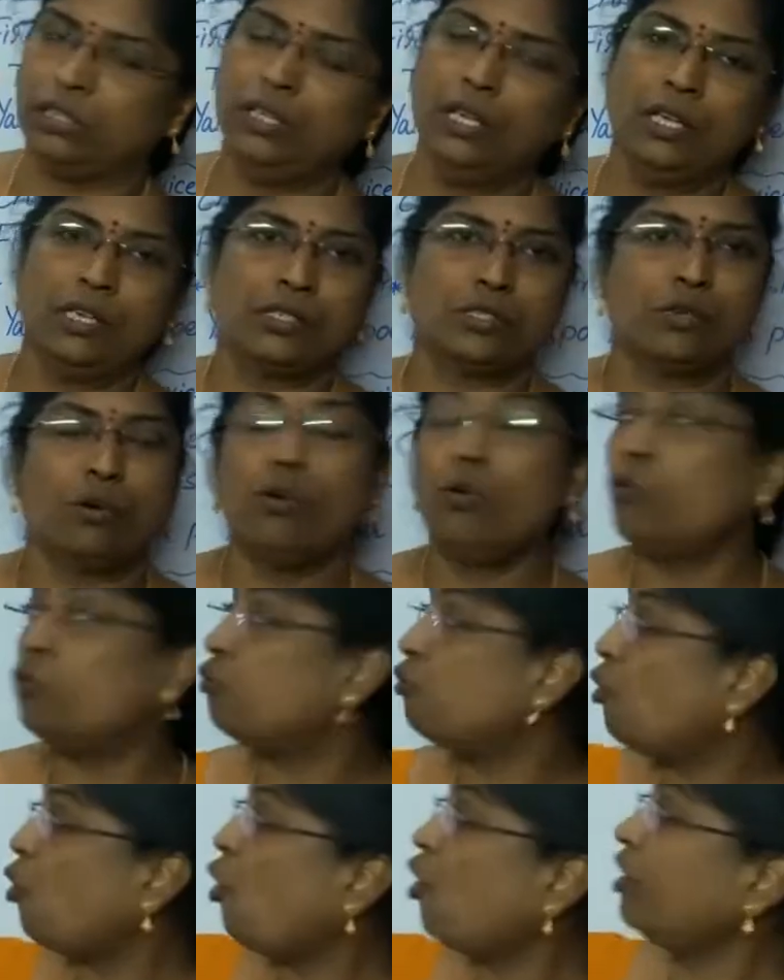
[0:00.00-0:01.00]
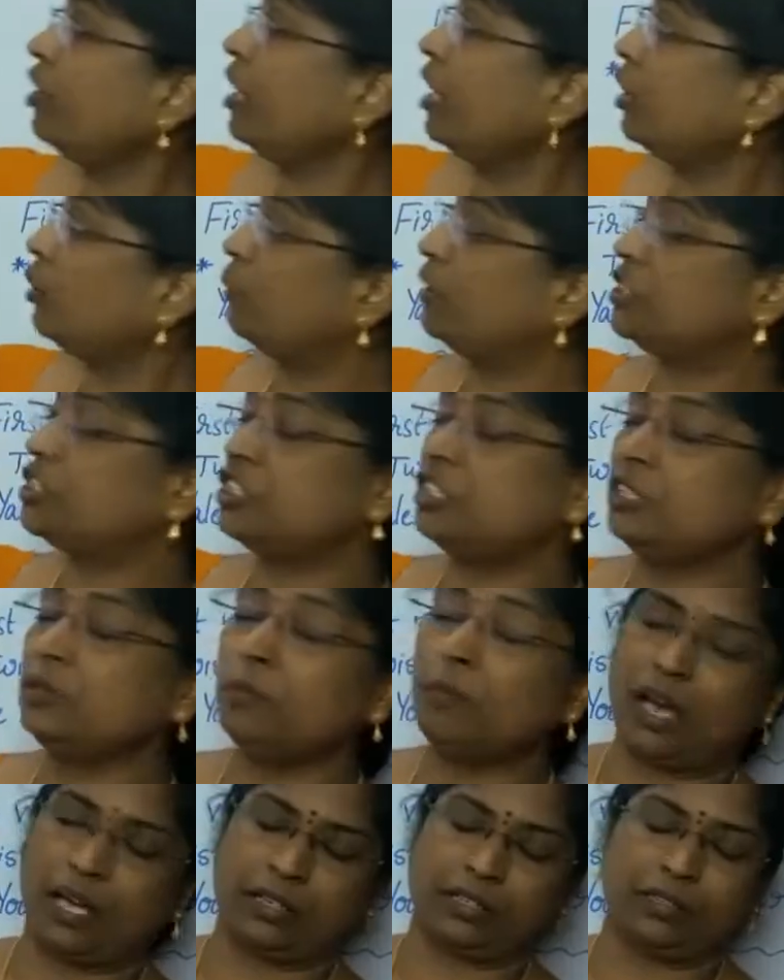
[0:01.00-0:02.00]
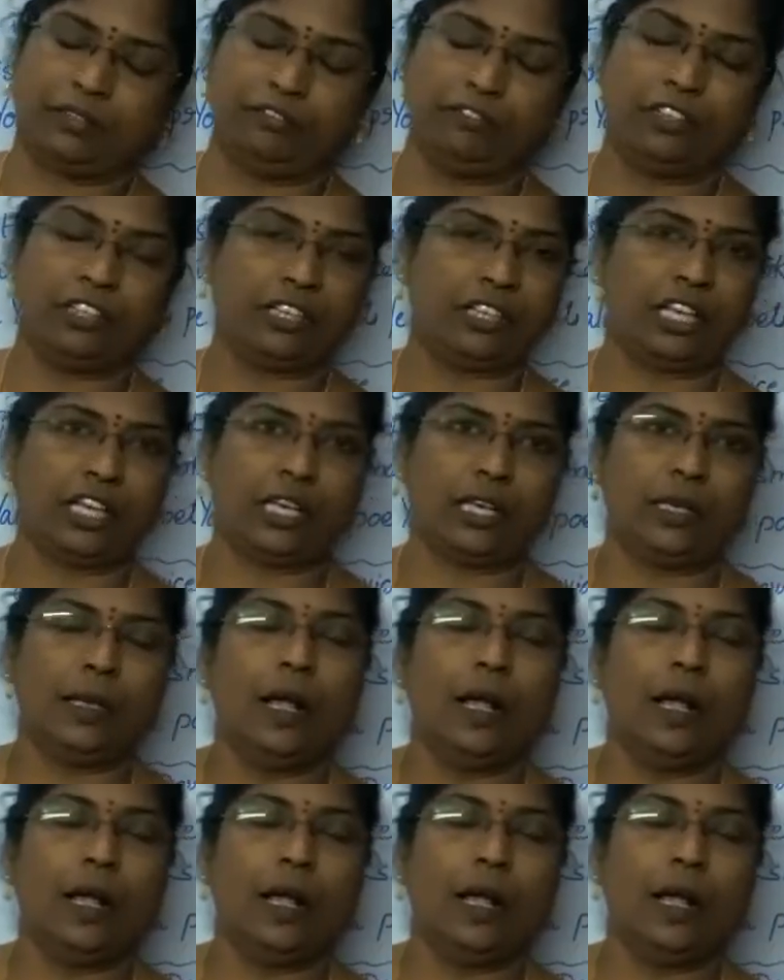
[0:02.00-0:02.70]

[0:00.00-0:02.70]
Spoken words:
So wore a question mark for tail.